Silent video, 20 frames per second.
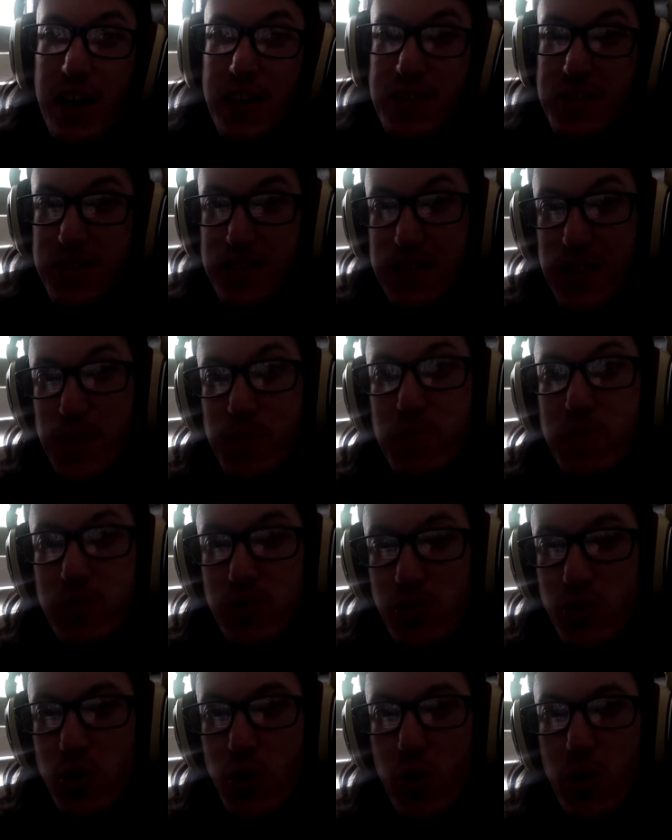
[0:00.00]
since I'm
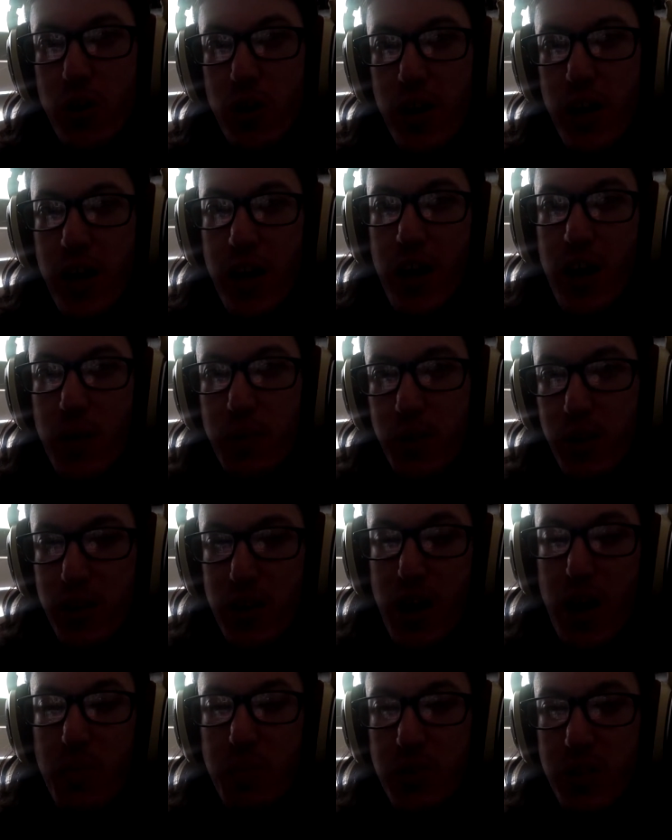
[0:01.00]
short, I, I
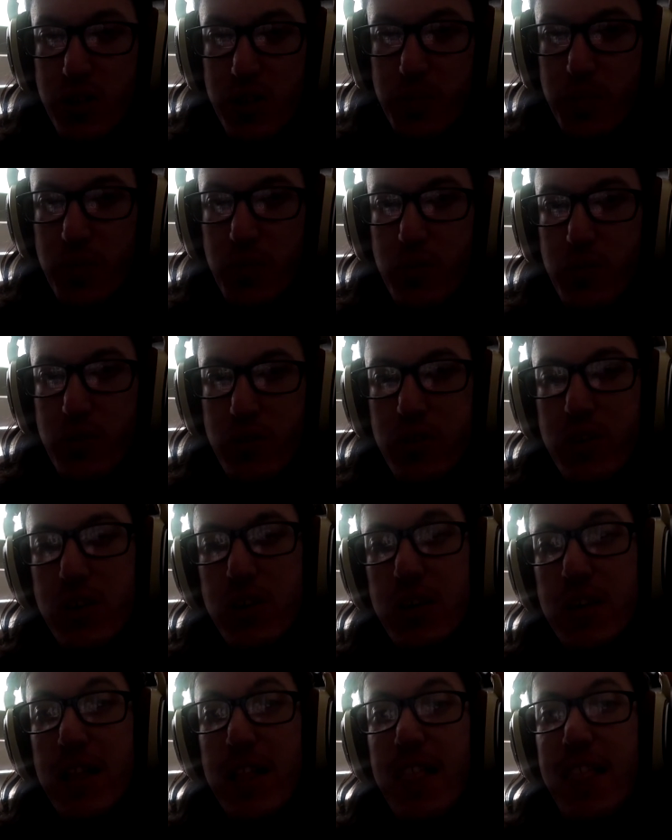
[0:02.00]
hopped into the pool,
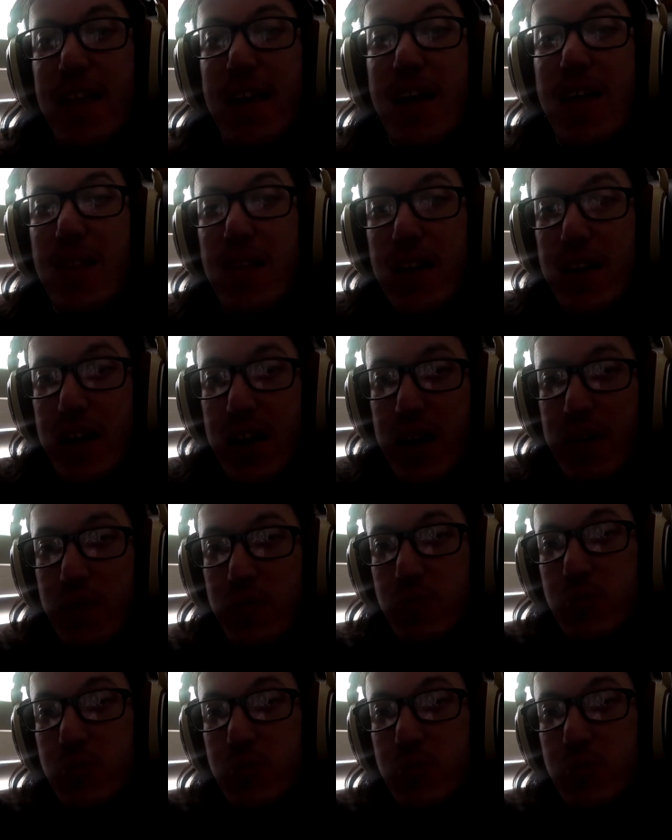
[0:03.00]
and then I